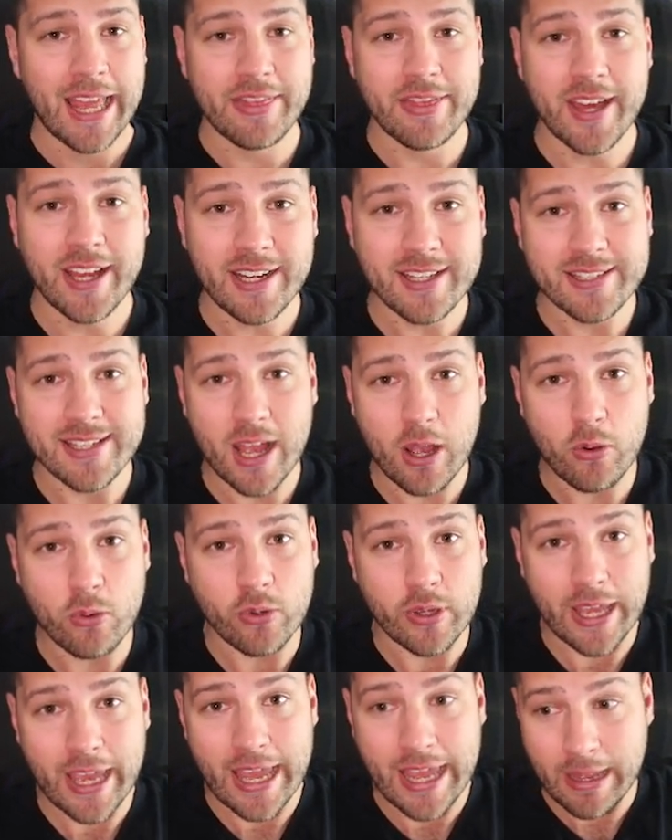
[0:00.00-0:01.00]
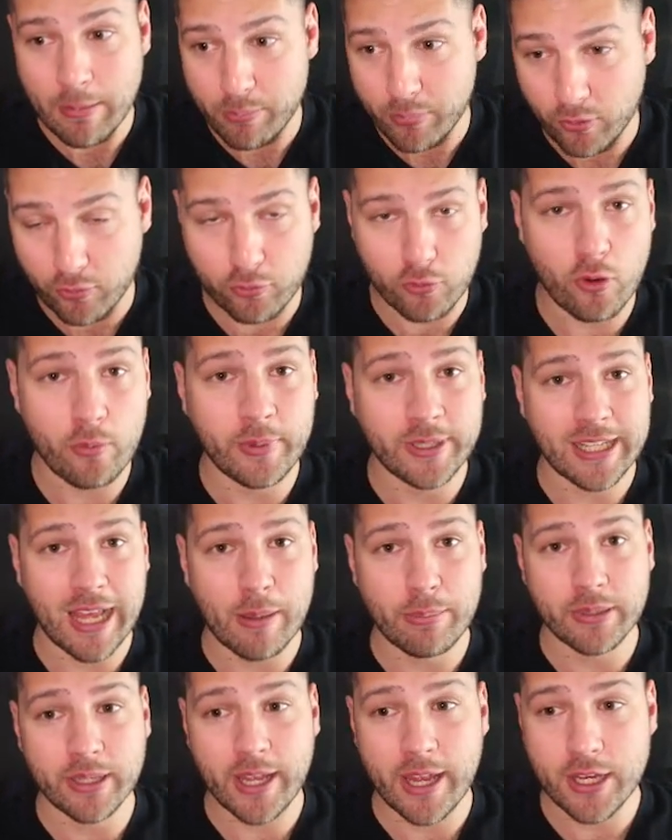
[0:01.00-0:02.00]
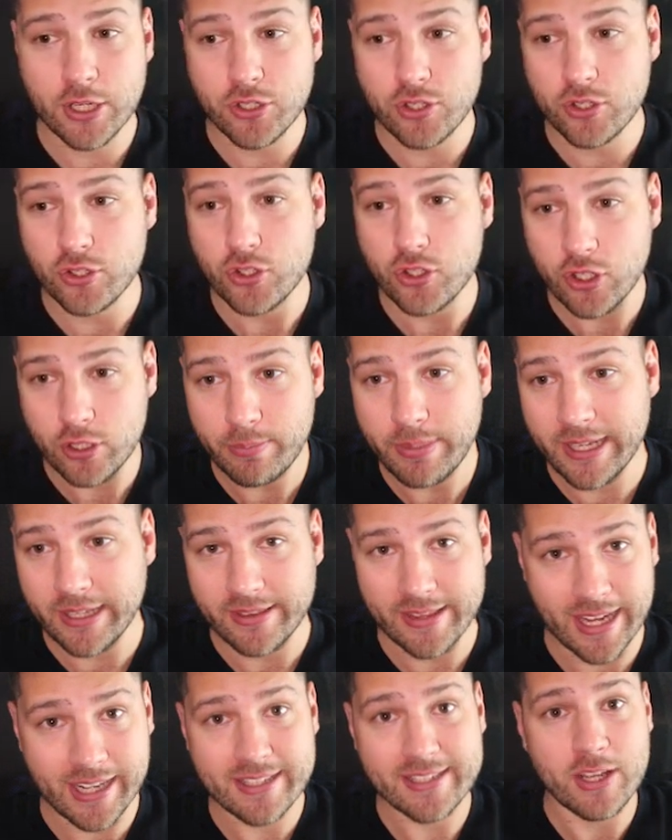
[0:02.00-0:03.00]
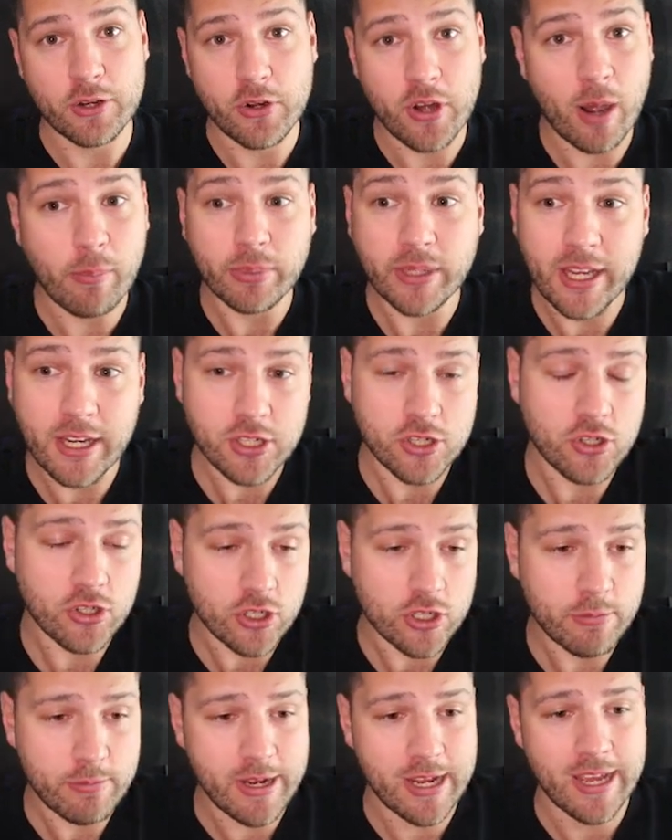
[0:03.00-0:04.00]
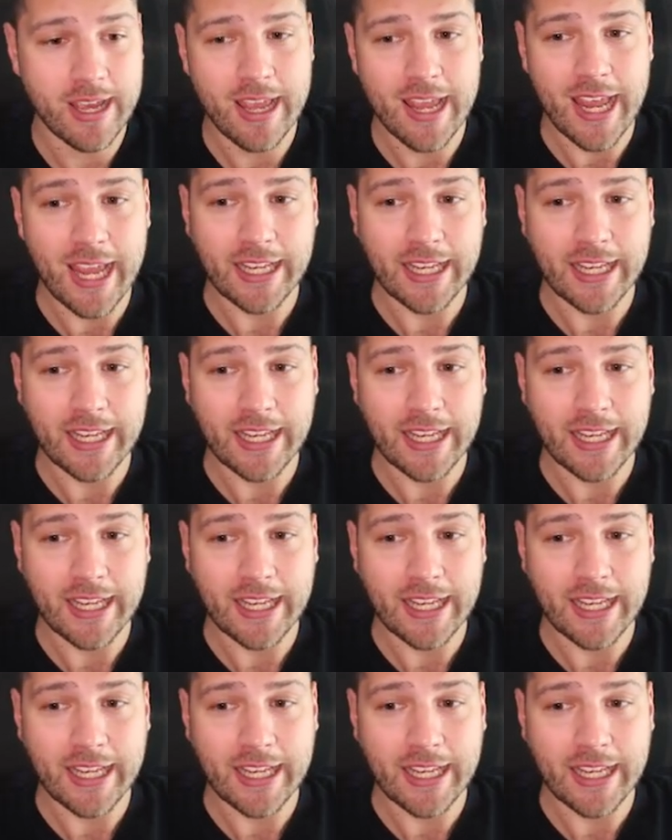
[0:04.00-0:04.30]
And that is how a performant application should be. That is how your application should be.